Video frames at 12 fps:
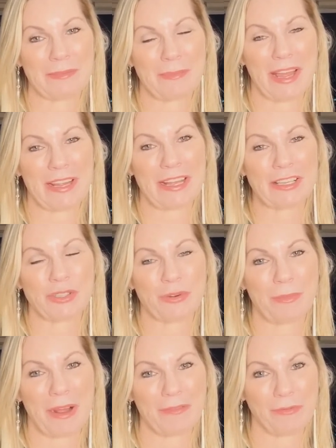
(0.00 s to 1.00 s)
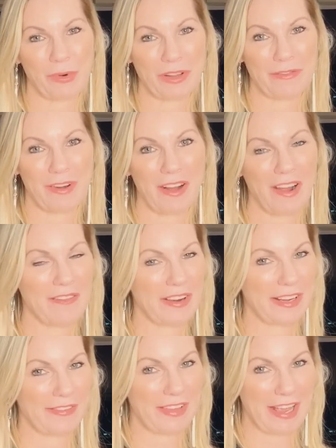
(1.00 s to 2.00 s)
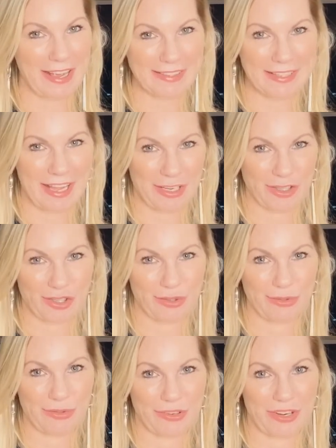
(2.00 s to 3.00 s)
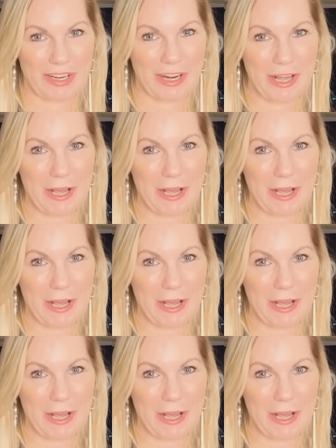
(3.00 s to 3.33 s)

man gets to about 45, and if he hasn't had children,